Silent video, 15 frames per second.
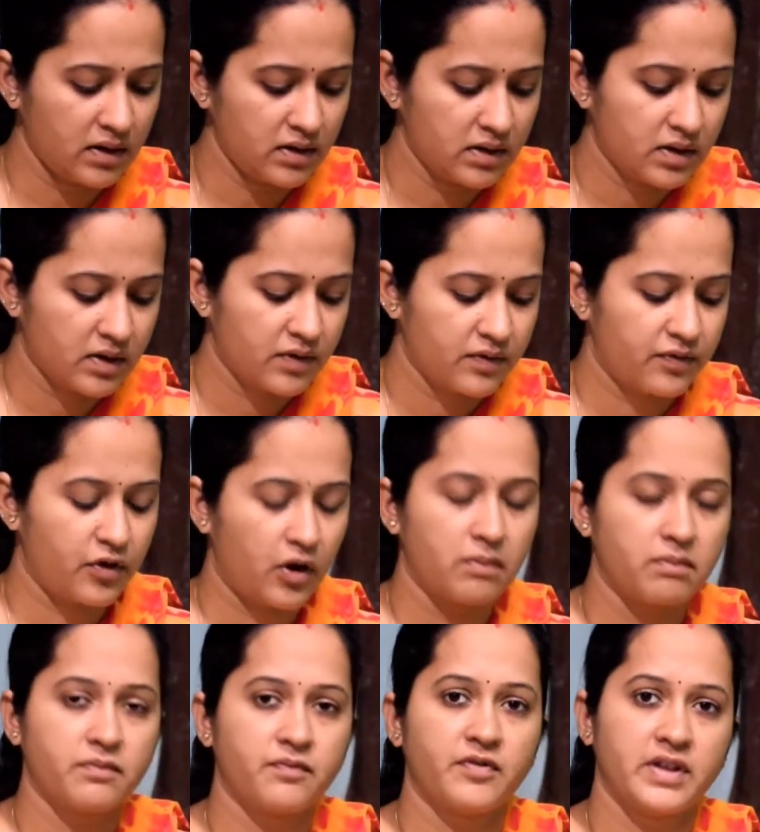
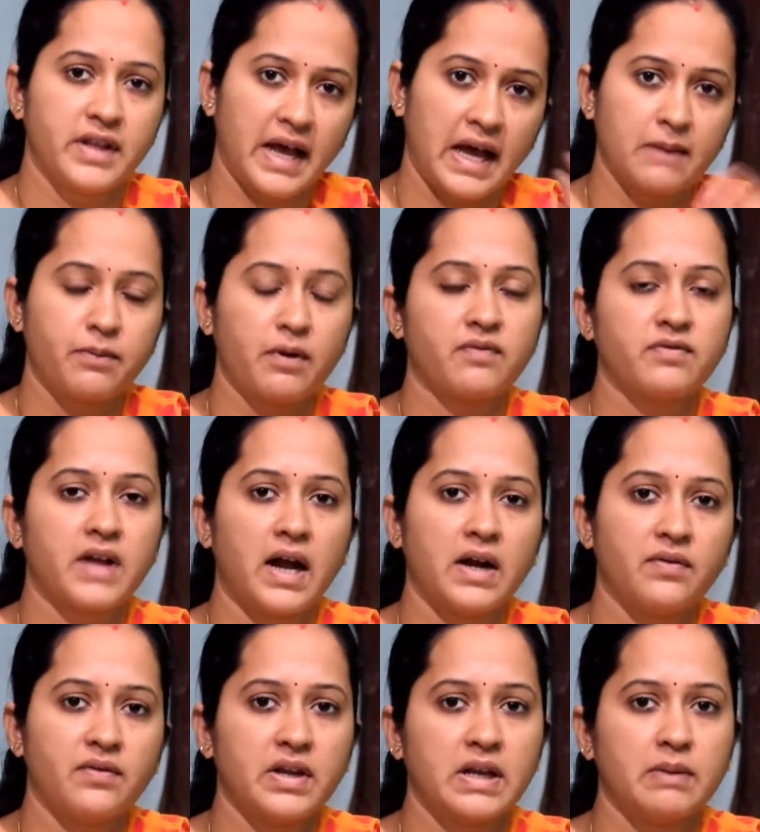with the help of that
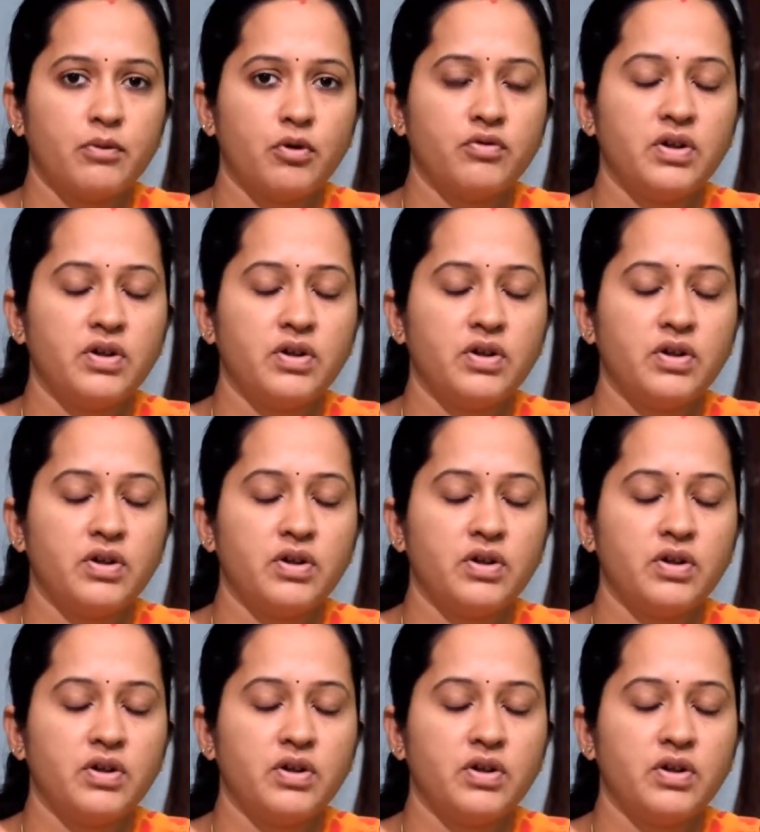we remove